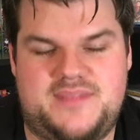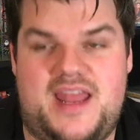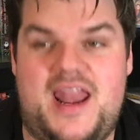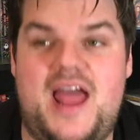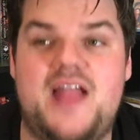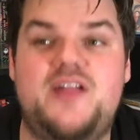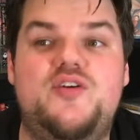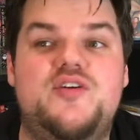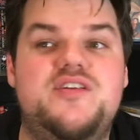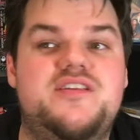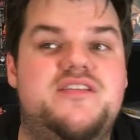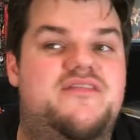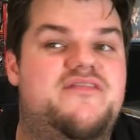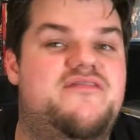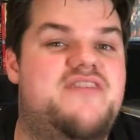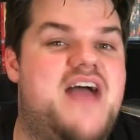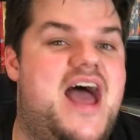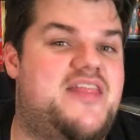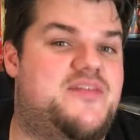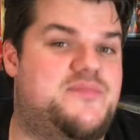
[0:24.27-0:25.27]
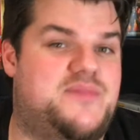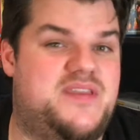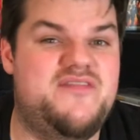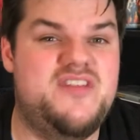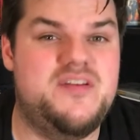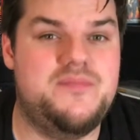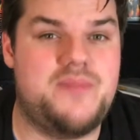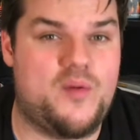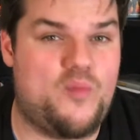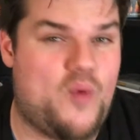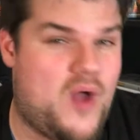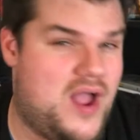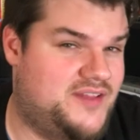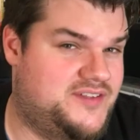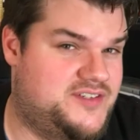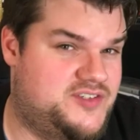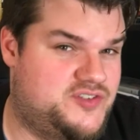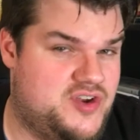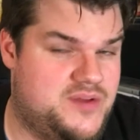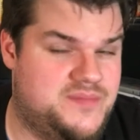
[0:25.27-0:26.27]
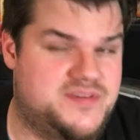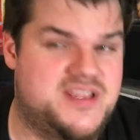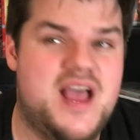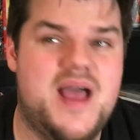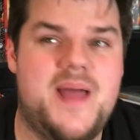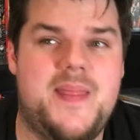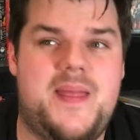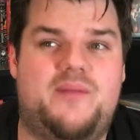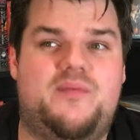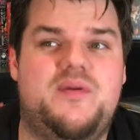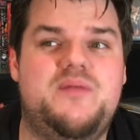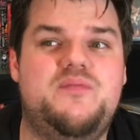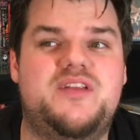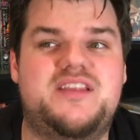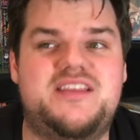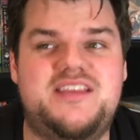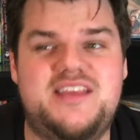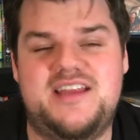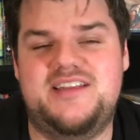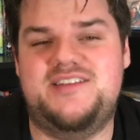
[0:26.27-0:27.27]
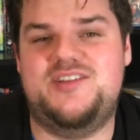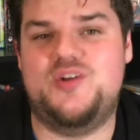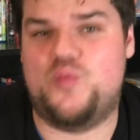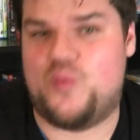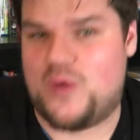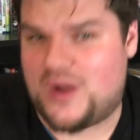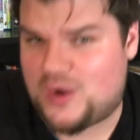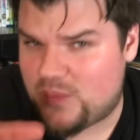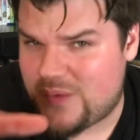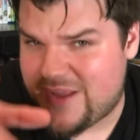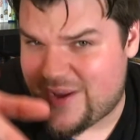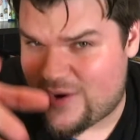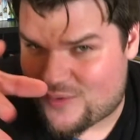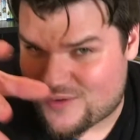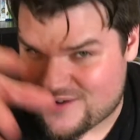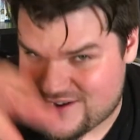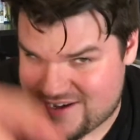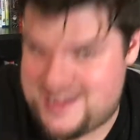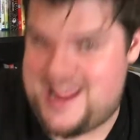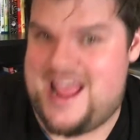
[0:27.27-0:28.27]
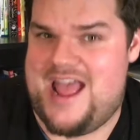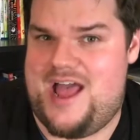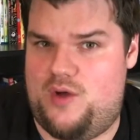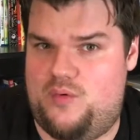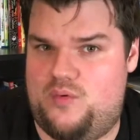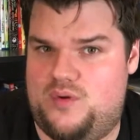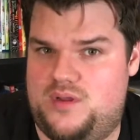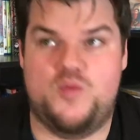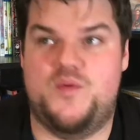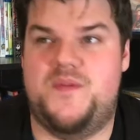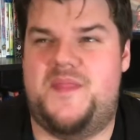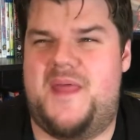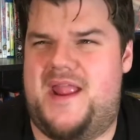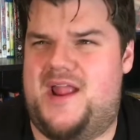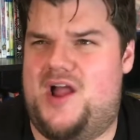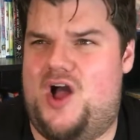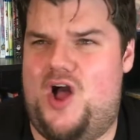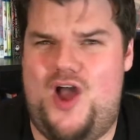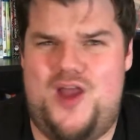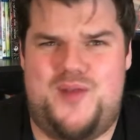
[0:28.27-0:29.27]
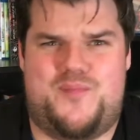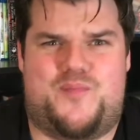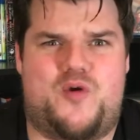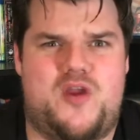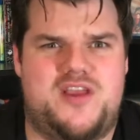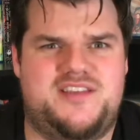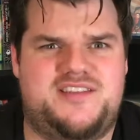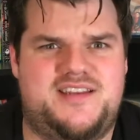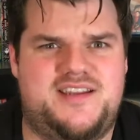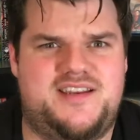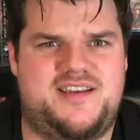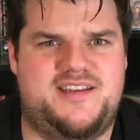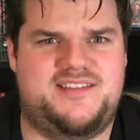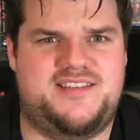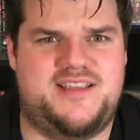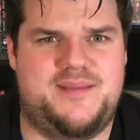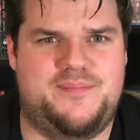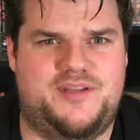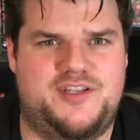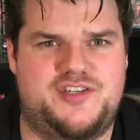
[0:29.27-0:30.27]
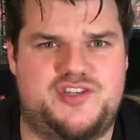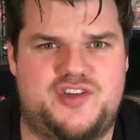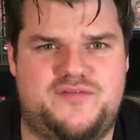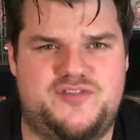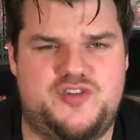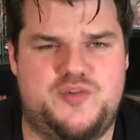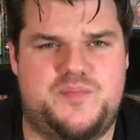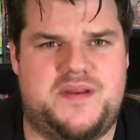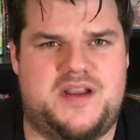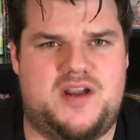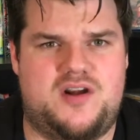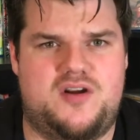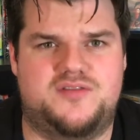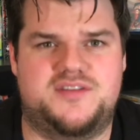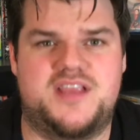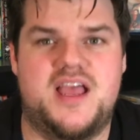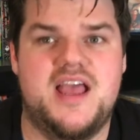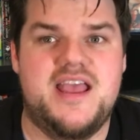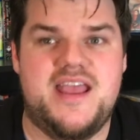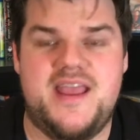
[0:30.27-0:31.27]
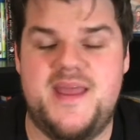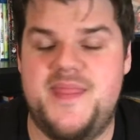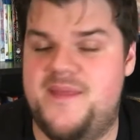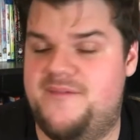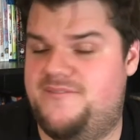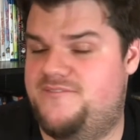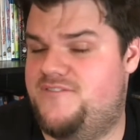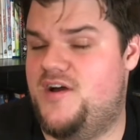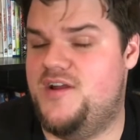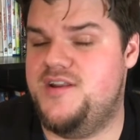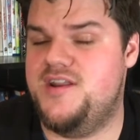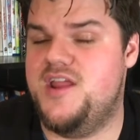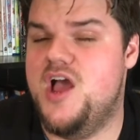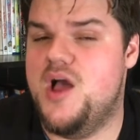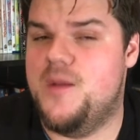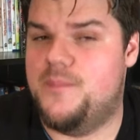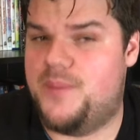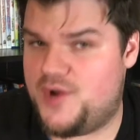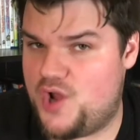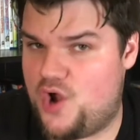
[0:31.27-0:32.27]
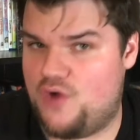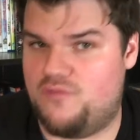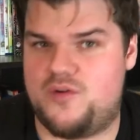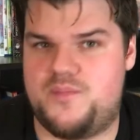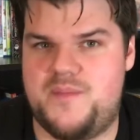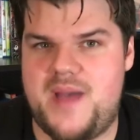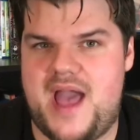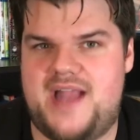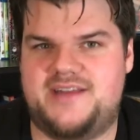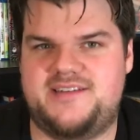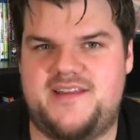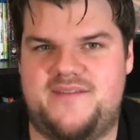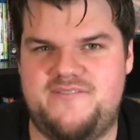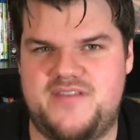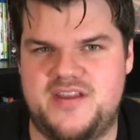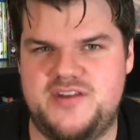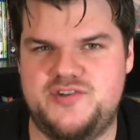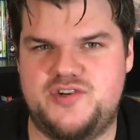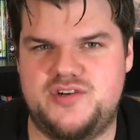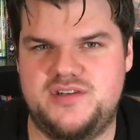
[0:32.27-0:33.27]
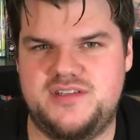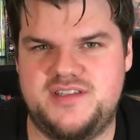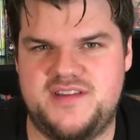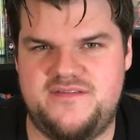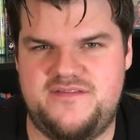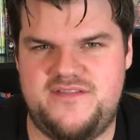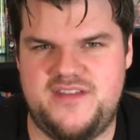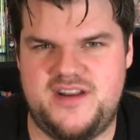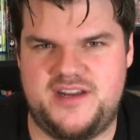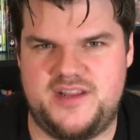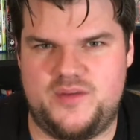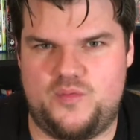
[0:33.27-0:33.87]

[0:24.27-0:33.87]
And I couldn't have fathomed, even in my wildest dreams, that we would get to where we are now. With a unprecedented assemblage of superheroes in the fun but overpacked Avengers Infinity